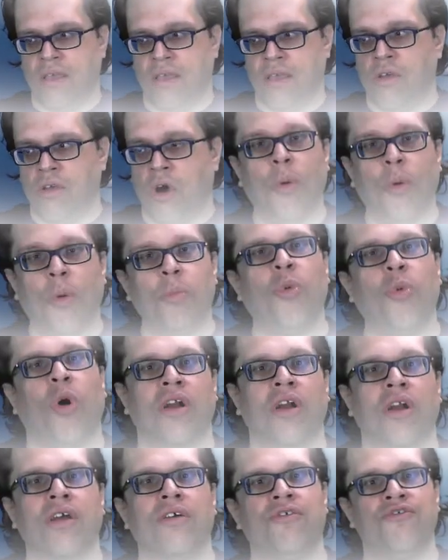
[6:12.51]

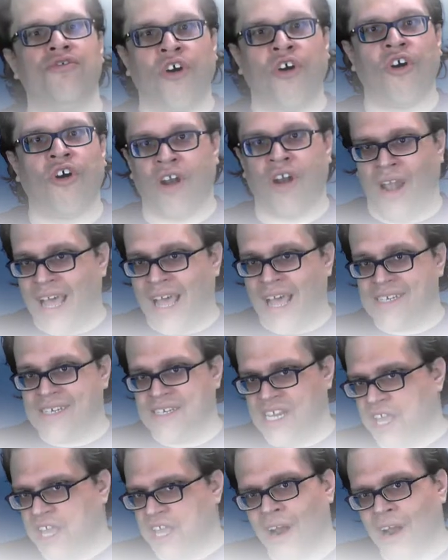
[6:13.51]
homework for
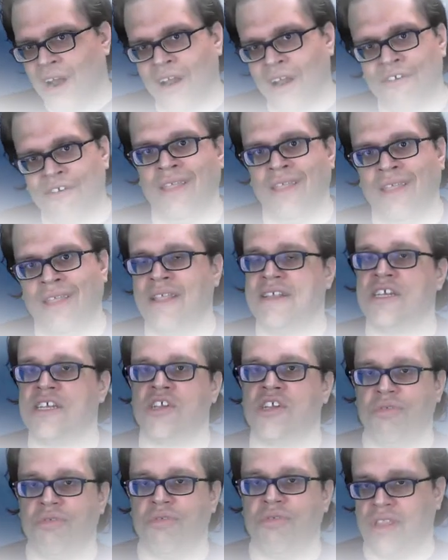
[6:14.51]
last year already. This
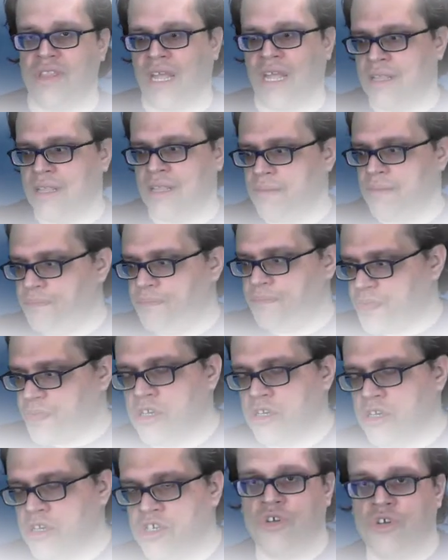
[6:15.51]
is something that
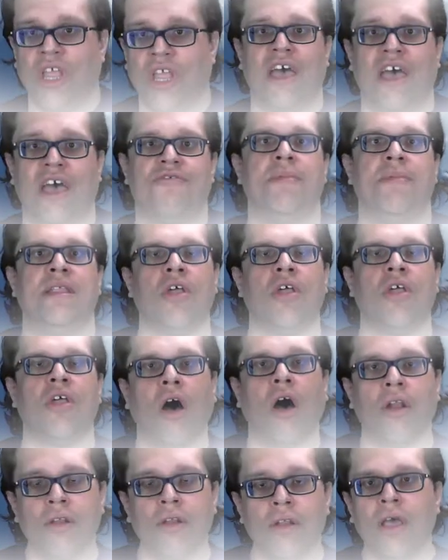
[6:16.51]
should have been
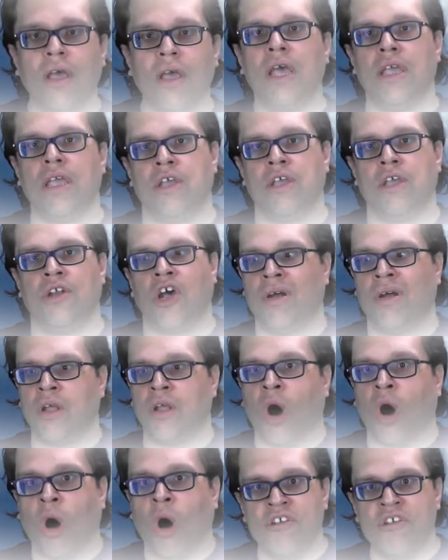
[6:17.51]
done,
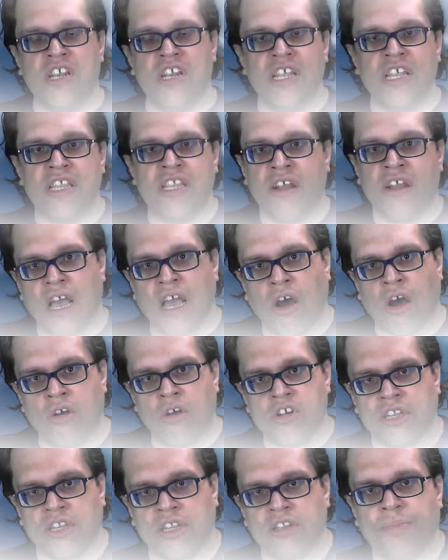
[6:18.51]
but obviously there is a
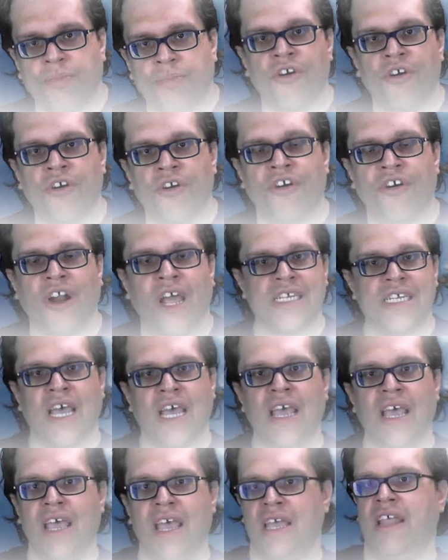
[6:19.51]
constant progress,
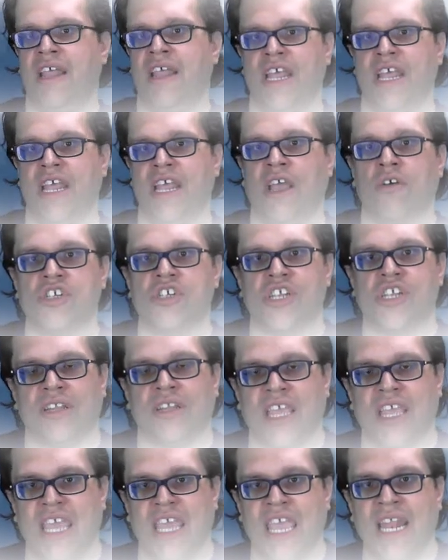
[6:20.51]
there is a
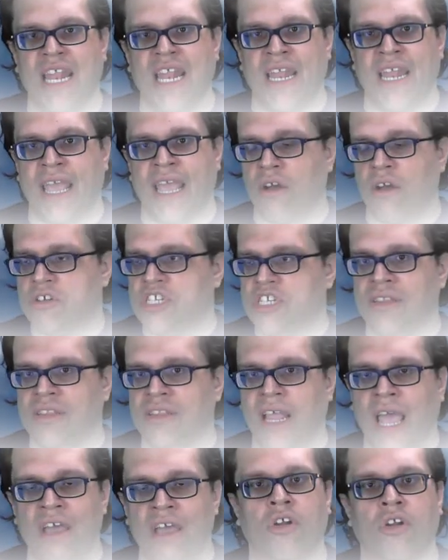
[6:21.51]
constant healing, a
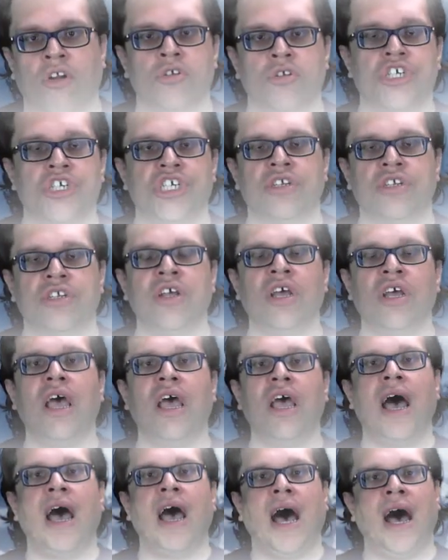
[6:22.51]
constant evolution,
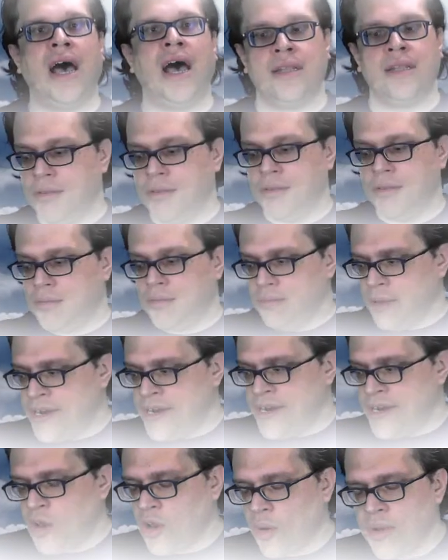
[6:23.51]
and
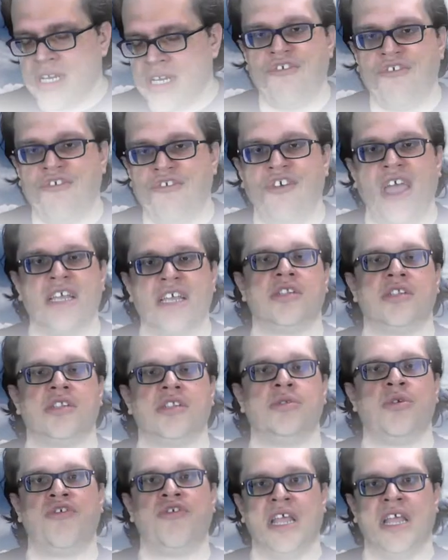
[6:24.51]
there is always a phase
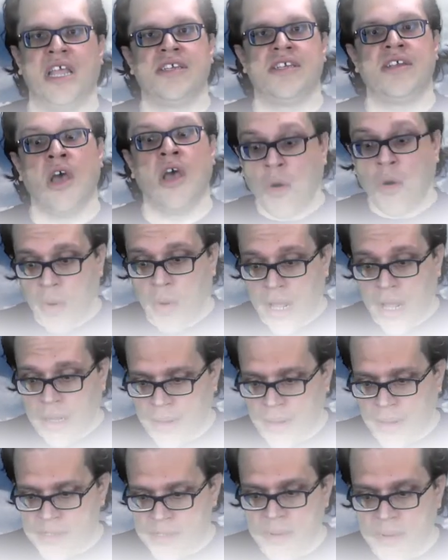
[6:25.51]
to release. Well,
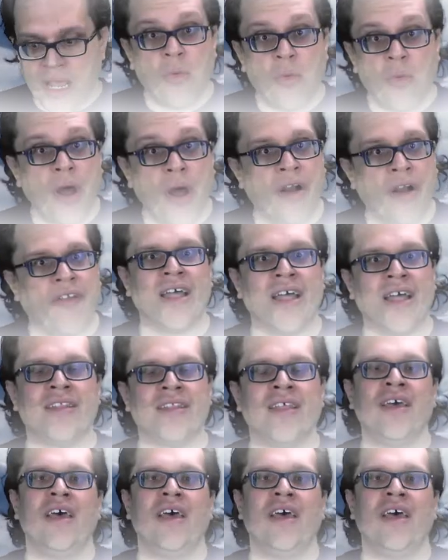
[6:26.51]
please be aware that